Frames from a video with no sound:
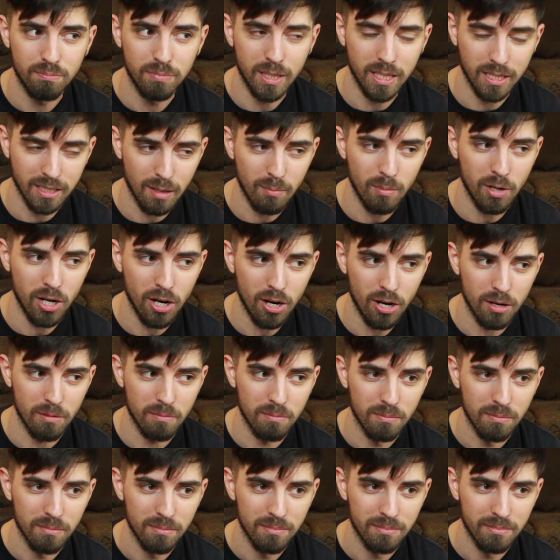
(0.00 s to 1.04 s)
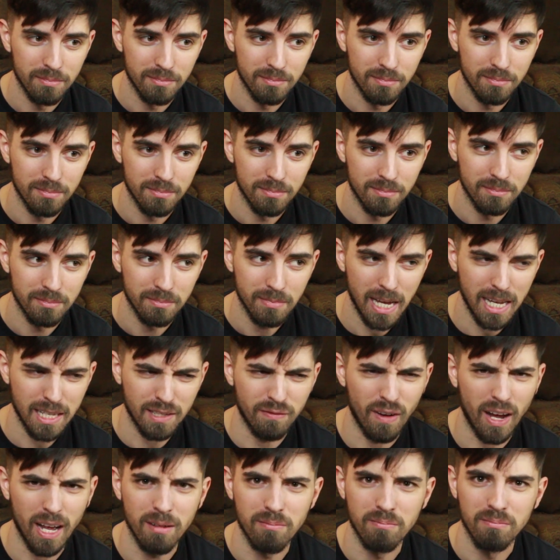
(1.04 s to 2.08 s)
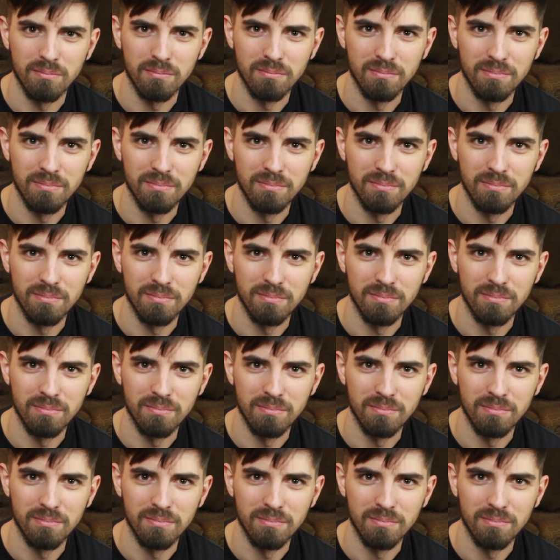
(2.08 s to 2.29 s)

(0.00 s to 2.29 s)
because I'm a nerd. That's fine.